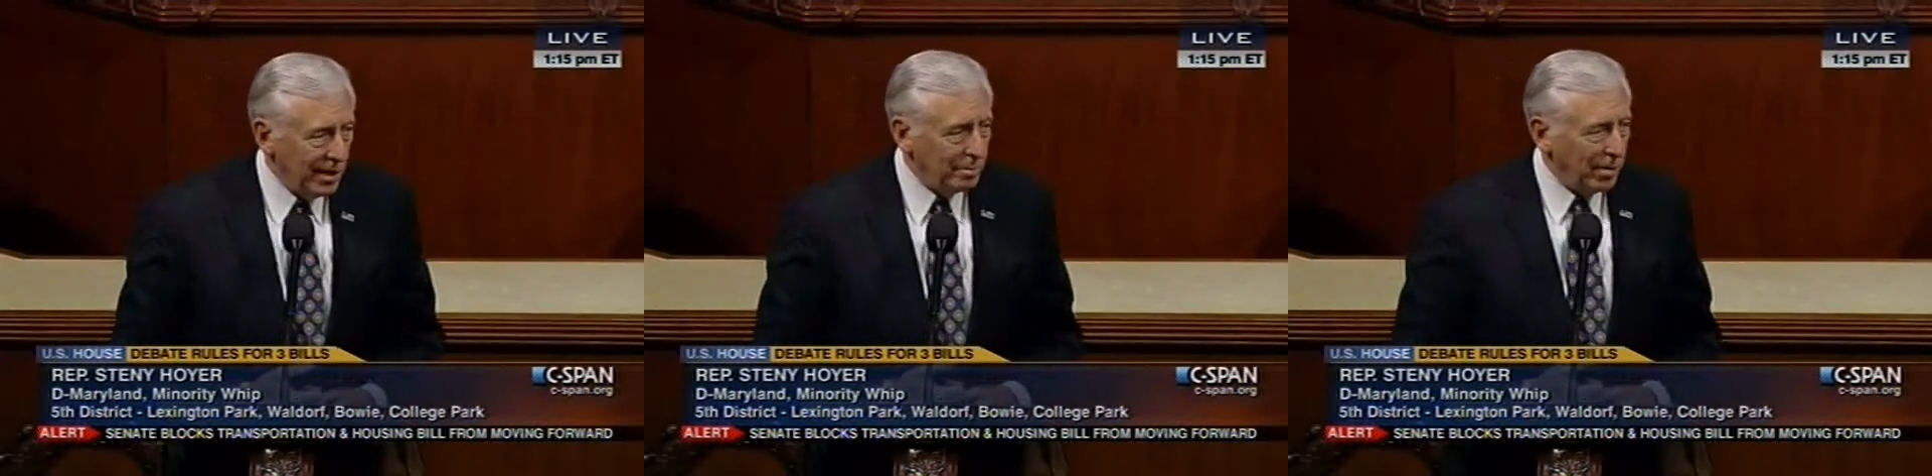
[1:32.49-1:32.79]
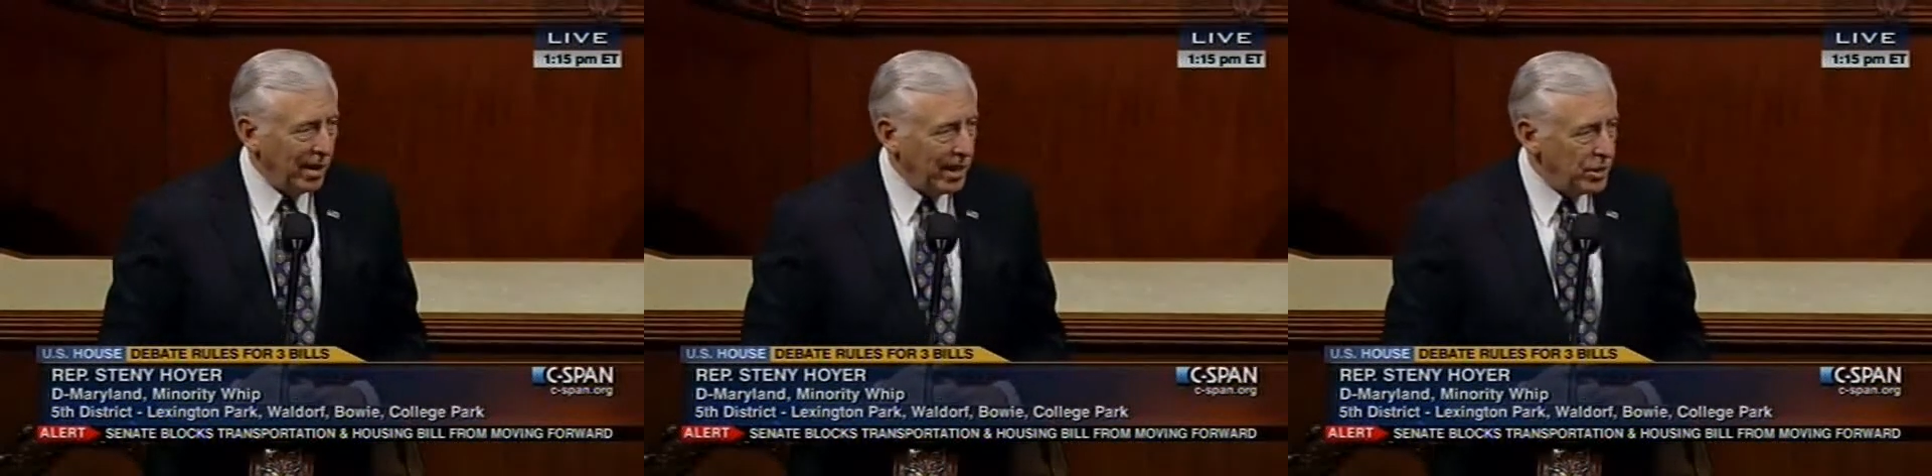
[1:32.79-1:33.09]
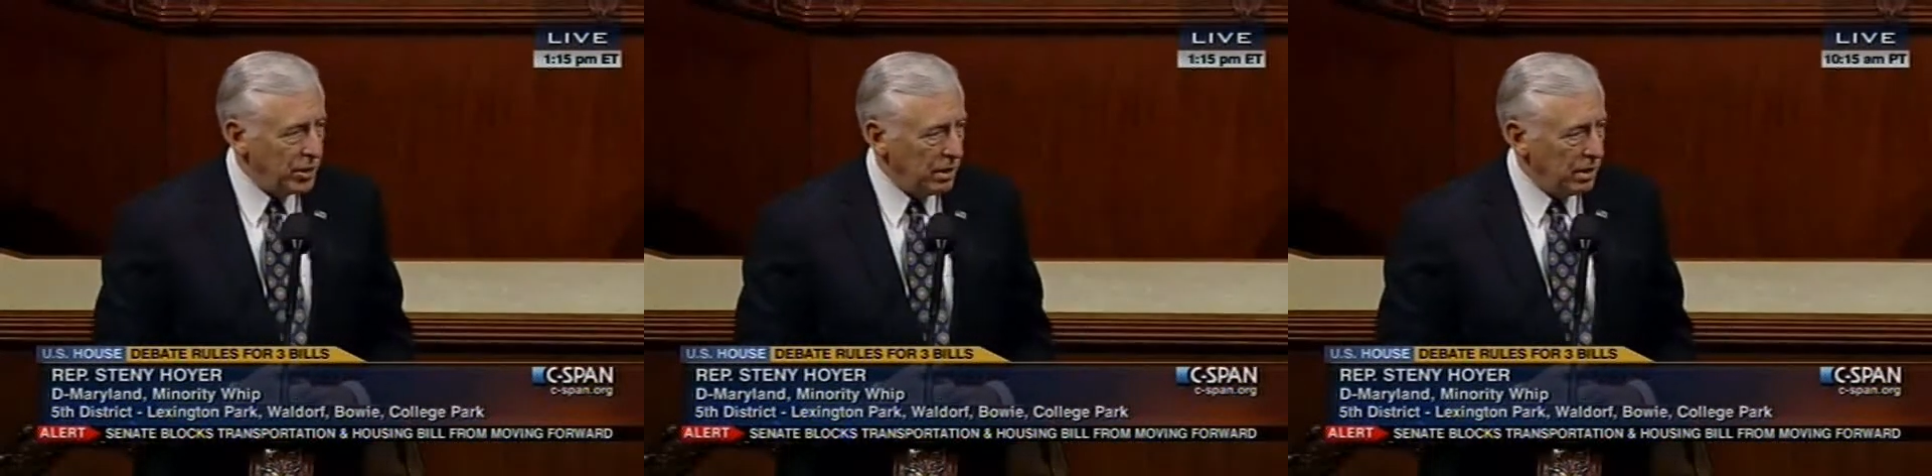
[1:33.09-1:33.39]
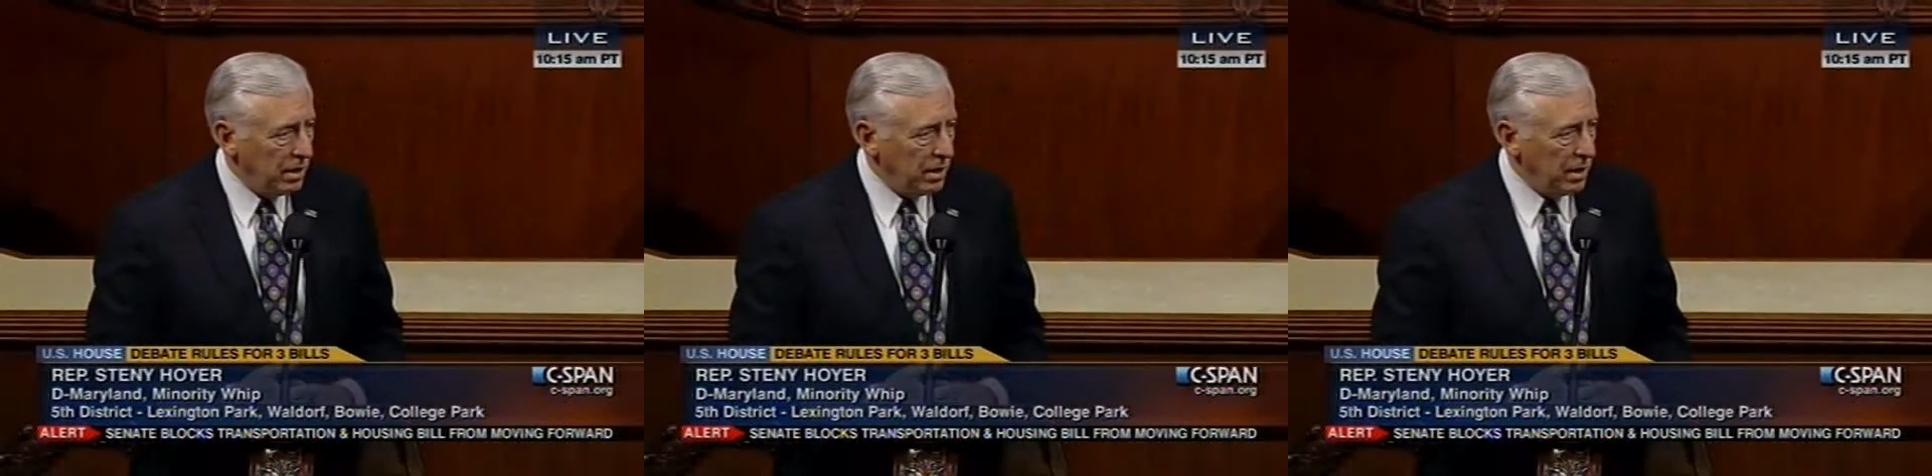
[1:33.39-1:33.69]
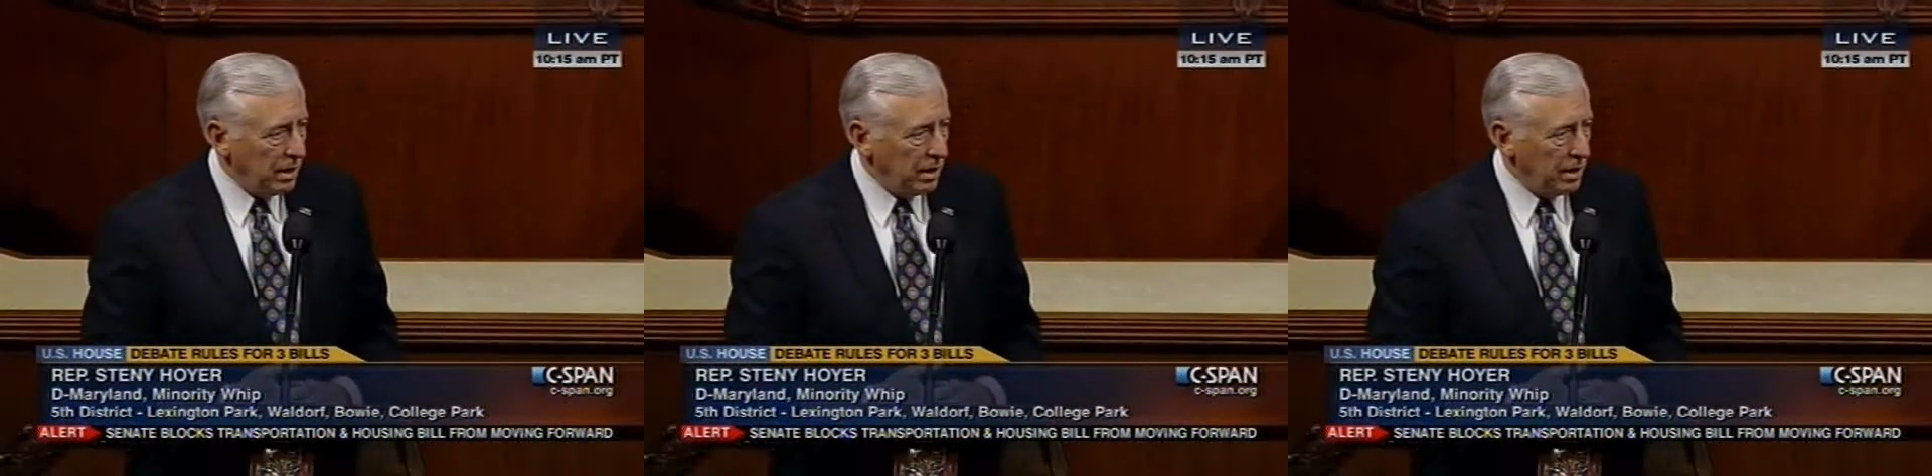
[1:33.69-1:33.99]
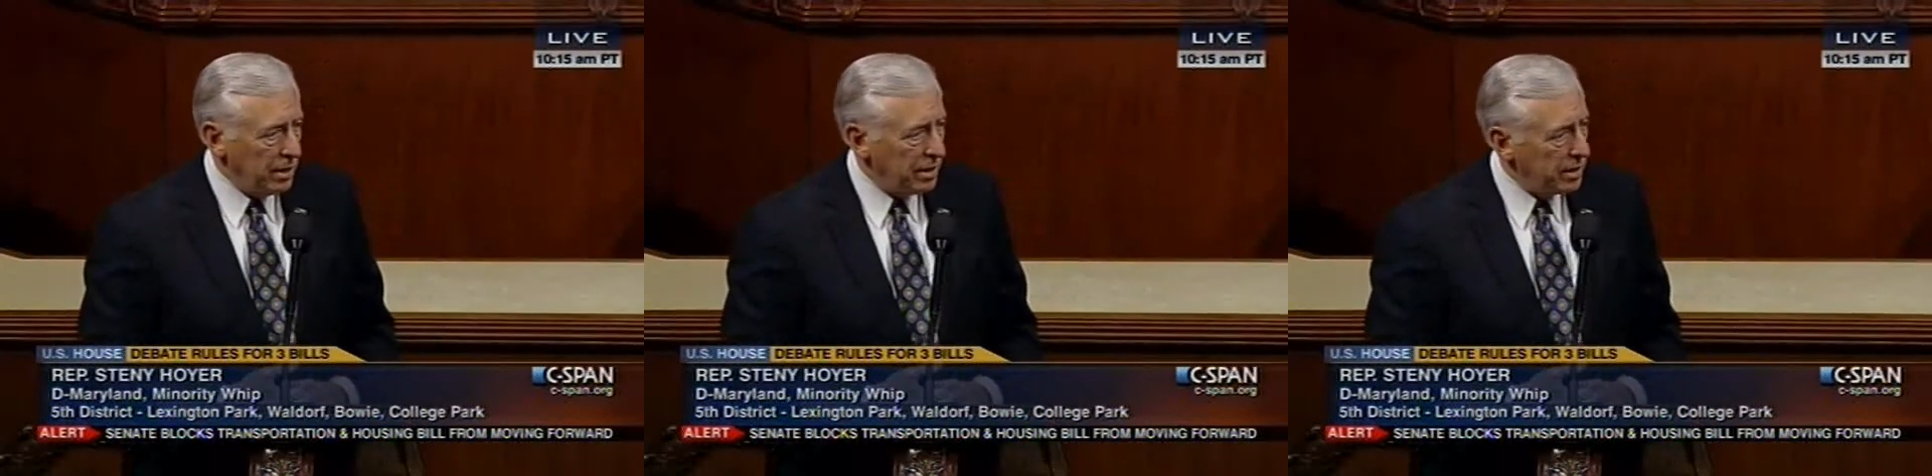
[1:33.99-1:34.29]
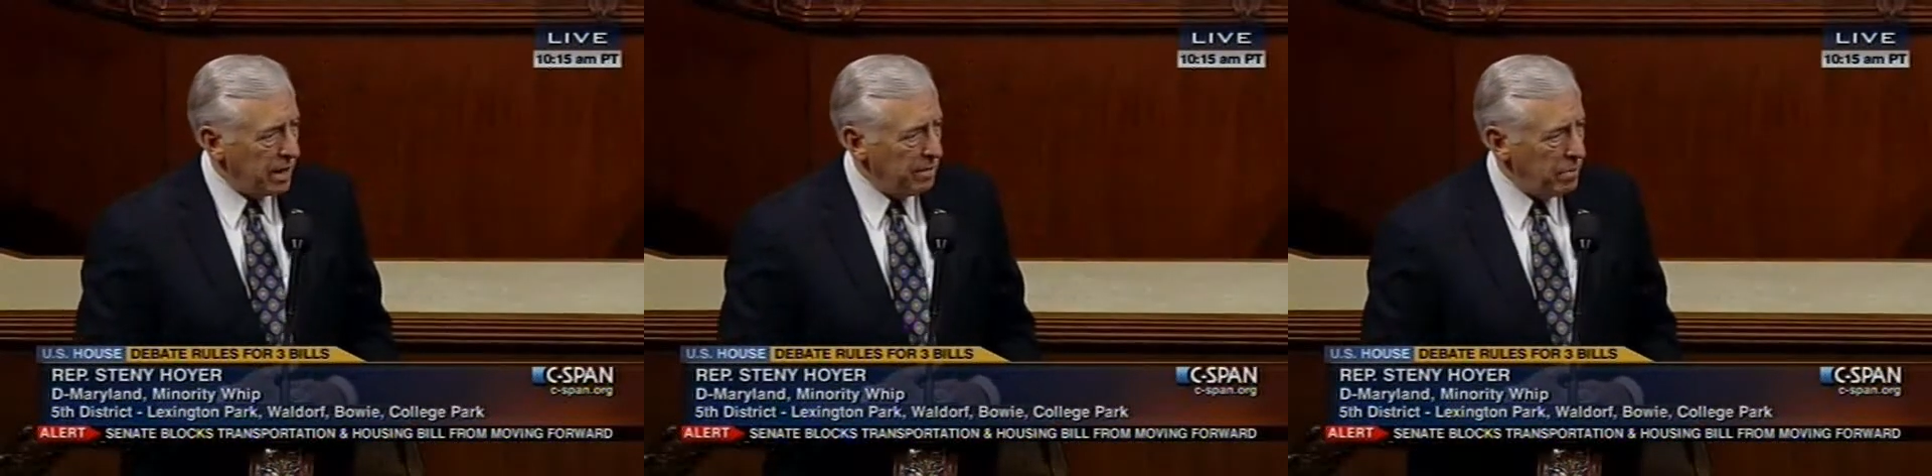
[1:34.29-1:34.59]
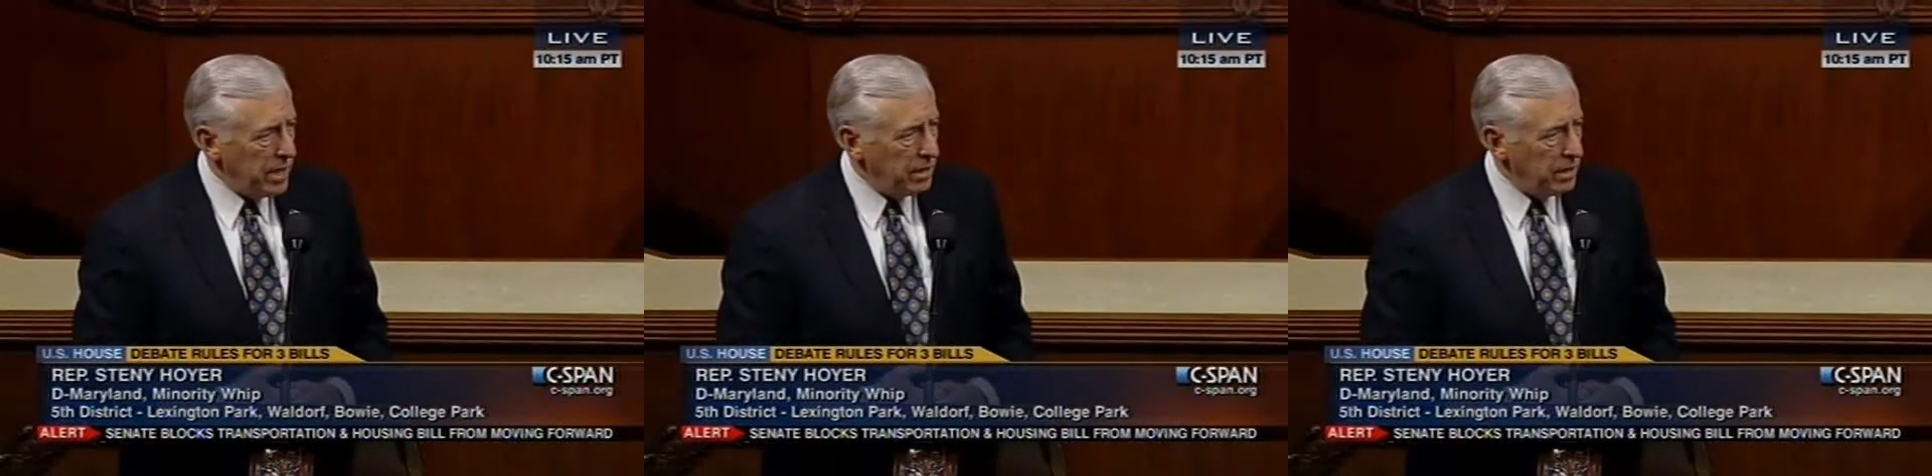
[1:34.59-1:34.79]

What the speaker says: pledge that they had made